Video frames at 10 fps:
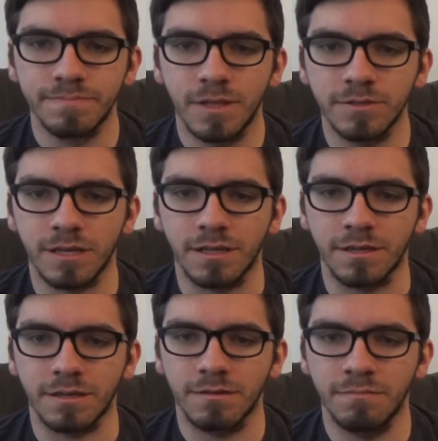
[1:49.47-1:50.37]
It looks like
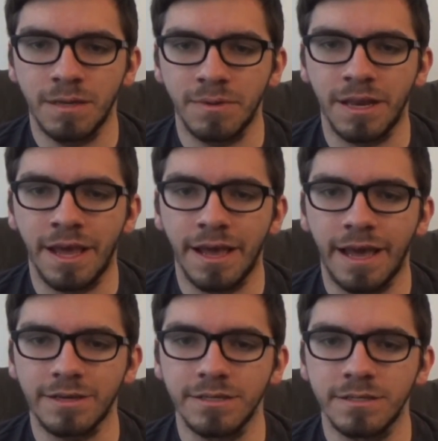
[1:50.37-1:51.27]
like maybe an air
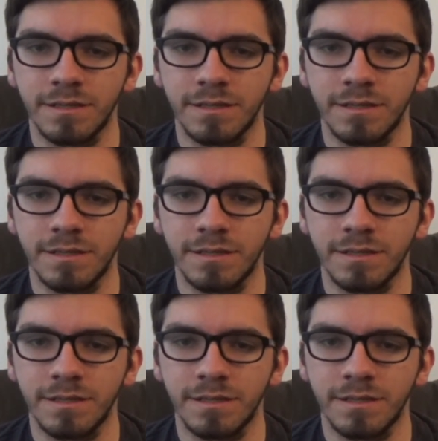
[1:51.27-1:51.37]
hangar.